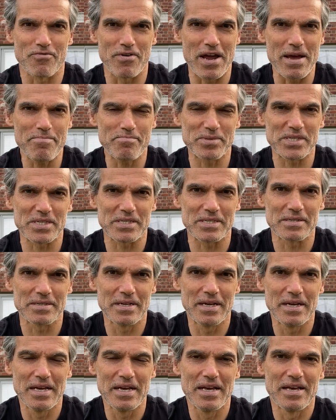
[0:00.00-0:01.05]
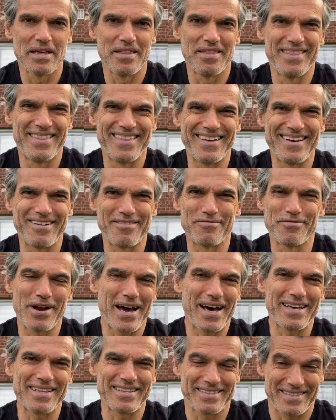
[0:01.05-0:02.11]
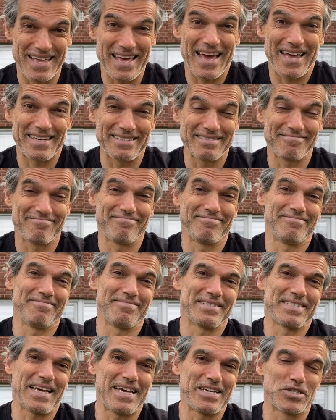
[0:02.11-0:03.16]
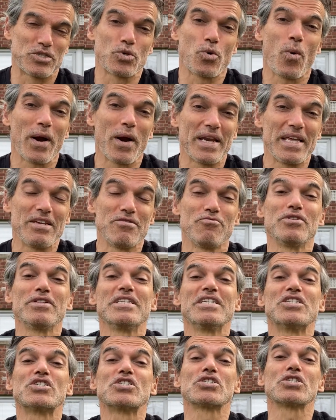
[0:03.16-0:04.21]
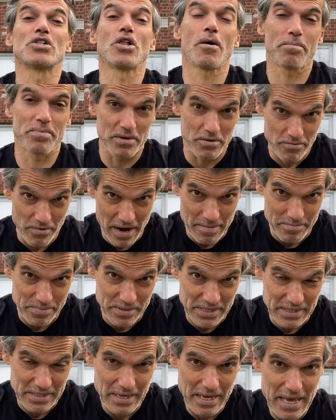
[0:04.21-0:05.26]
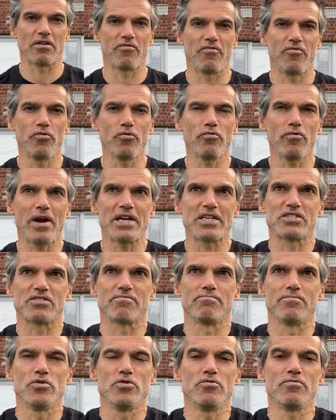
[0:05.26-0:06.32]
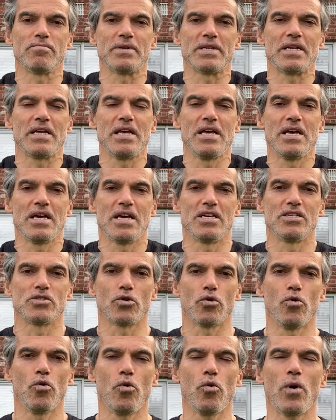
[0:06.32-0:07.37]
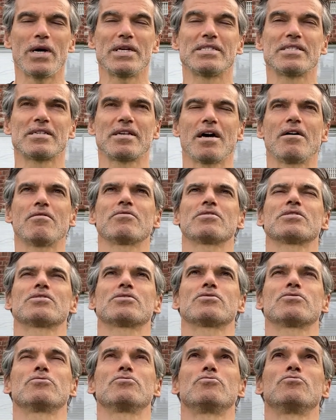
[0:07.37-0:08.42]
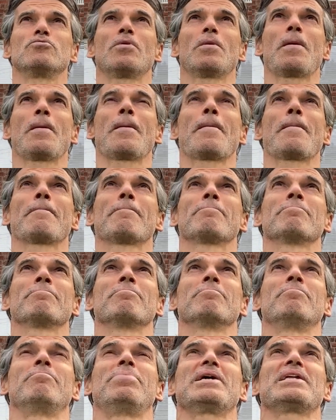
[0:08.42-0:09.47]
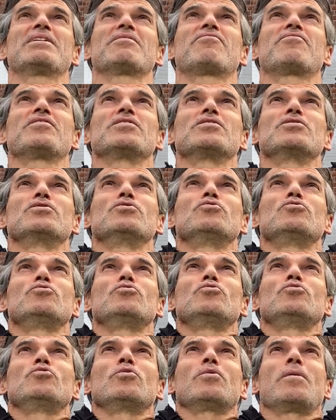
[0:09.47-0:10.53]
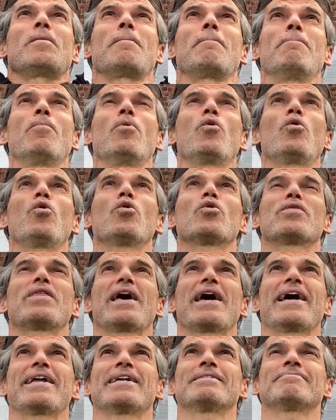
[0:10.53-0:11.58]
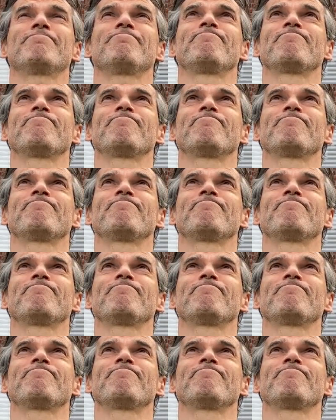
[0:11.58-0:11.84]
reps rather than say 20 really sloppy reps. A full range of movement is always going to benefit you more than